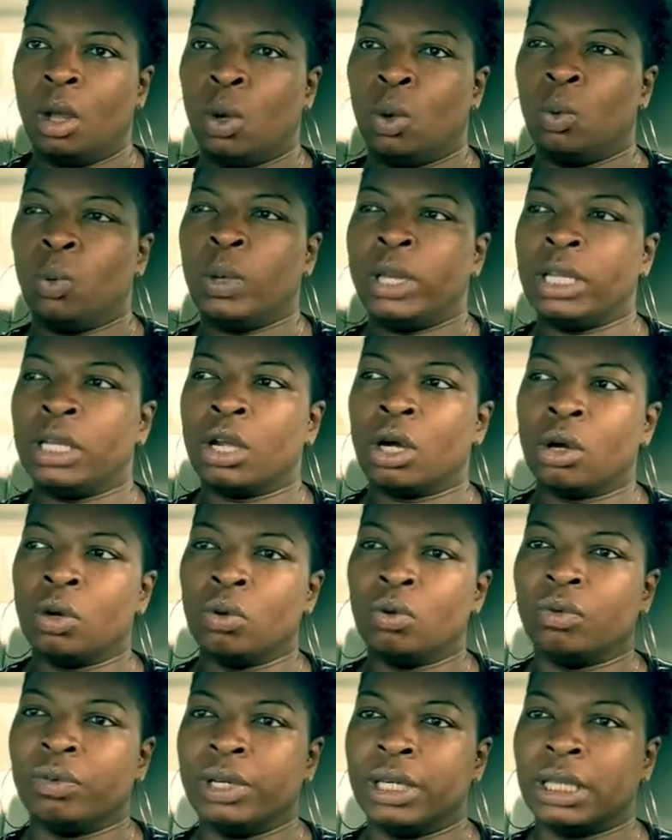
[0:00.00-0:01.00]
we
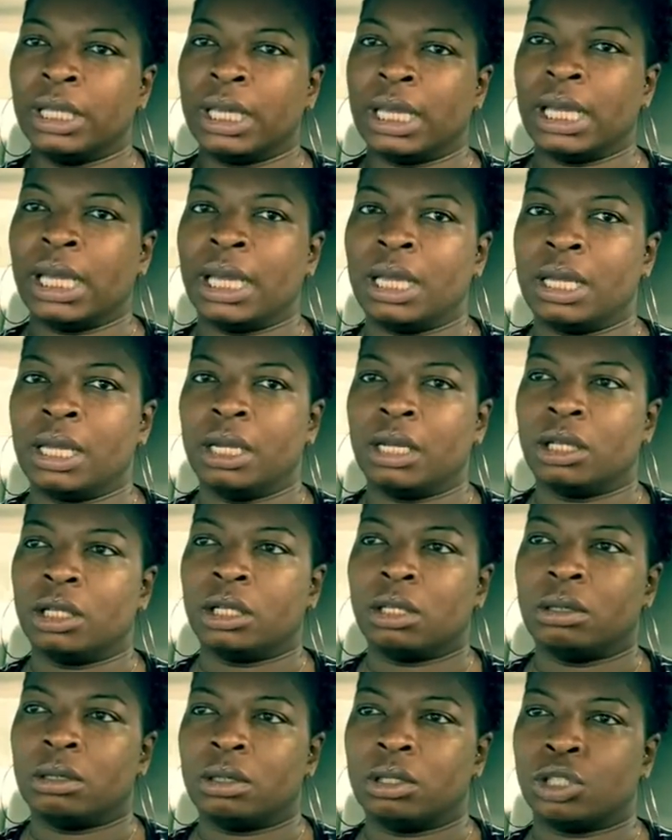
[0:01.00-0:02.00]
don't really
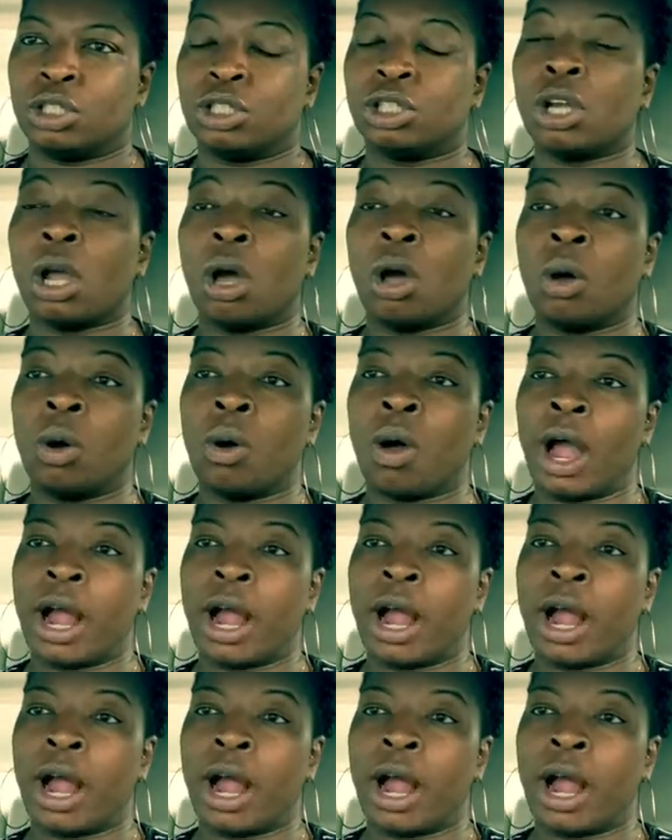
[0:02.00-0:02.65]
show